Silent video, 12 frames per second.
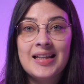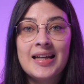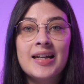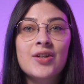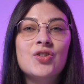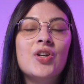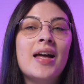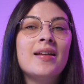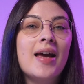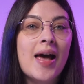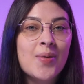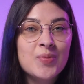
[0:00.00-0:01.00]
leading to
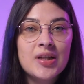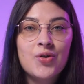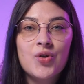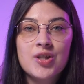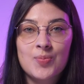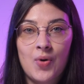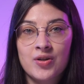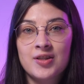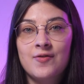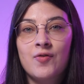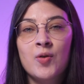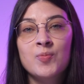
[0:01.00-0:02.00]
an empty
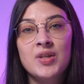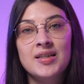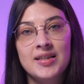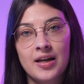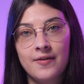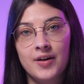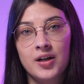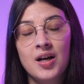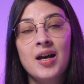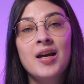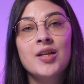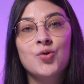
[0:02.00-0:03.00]
response from the server.
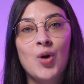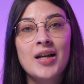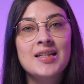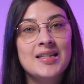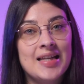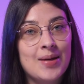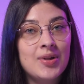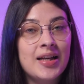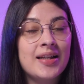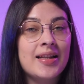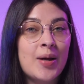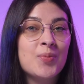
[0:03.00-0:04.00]
Try
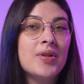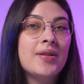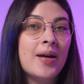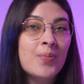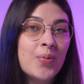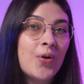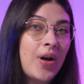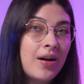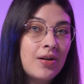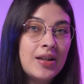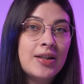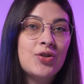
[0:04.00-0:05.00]
disabling them
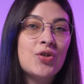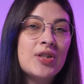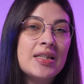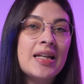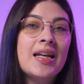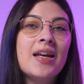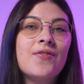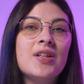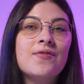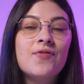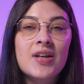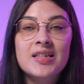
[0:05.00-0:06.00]
temporarily to see if
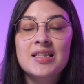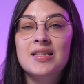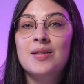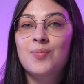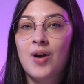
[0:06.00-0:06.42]
it fixes the